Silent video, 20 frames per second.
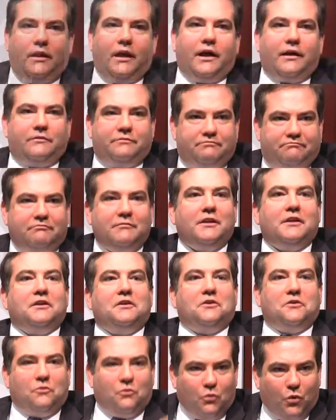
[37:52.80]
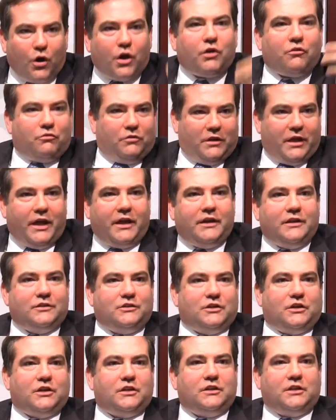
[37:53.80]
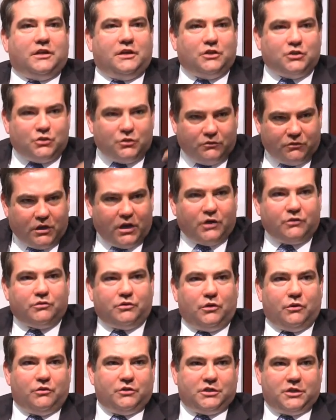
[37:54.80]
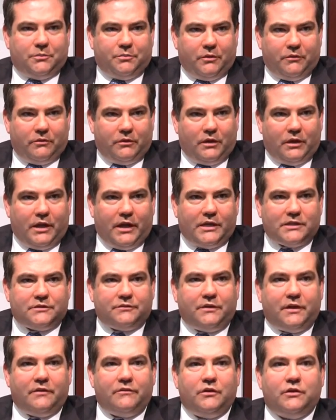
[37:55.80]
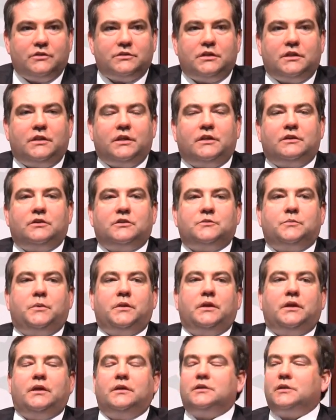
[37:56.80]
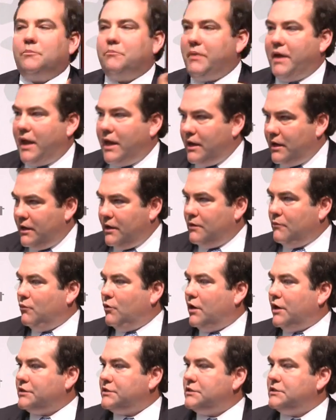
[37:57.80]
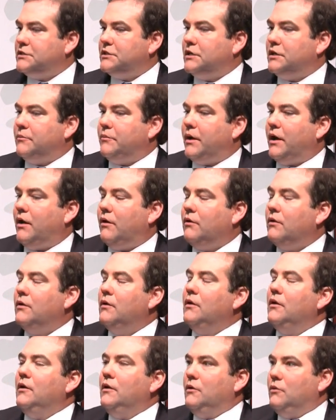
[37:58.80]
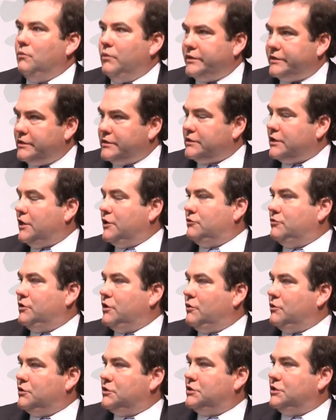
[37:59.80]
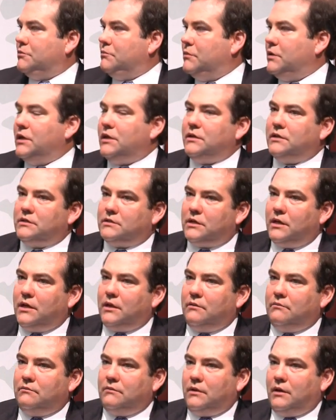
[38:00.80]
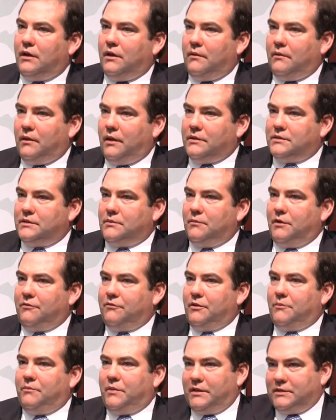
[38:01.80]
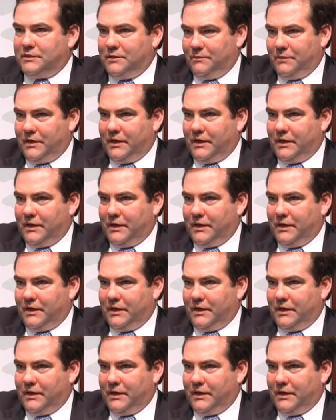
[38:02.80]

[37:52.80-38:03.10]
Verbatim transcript: a lot of work related to the issue of country ownership over the last five years, and I think there's been a debate in Washington about what does country ownership mean? Does, and uh, I see my friend Betsy